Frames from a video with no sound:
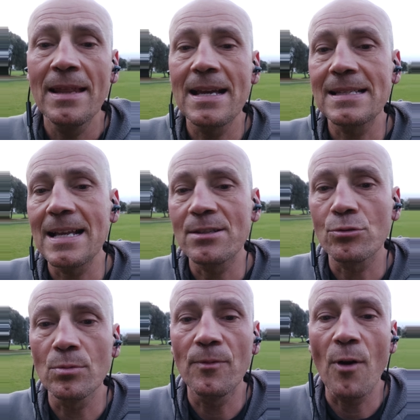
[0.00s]
There's less
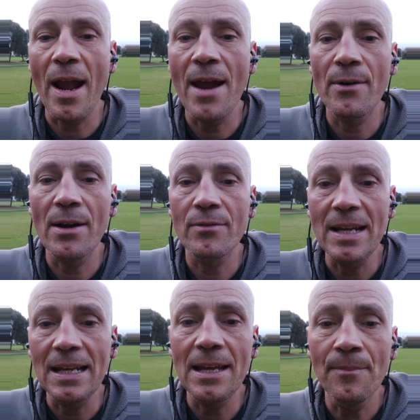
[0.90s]
room for error,
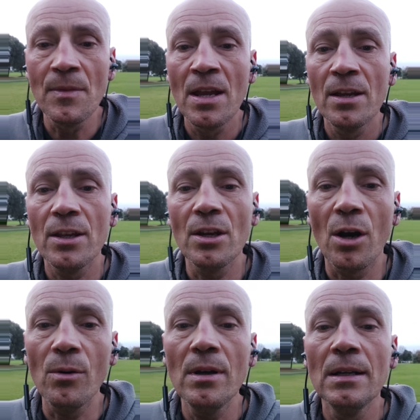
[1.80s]
really, you
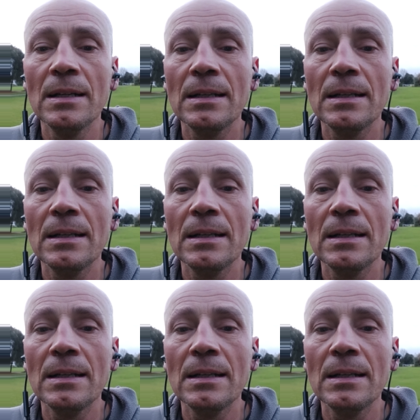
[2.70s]
know.